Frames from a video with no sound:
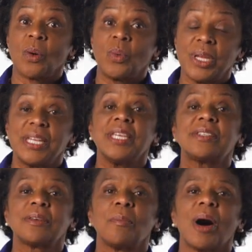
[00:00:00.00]
We
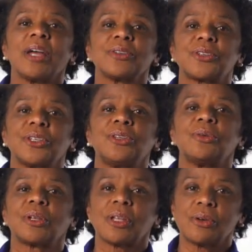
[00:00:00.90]
need to monitor you
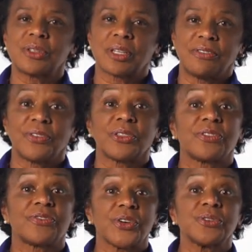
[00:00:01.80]
closely for the
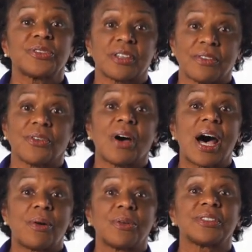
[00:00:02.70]
first several
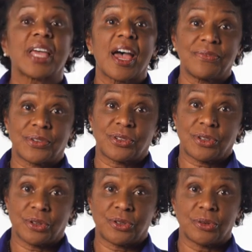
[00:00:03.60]
hours after
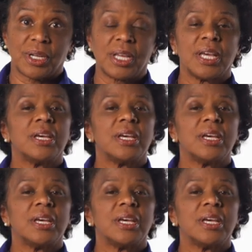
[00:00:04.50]
surgery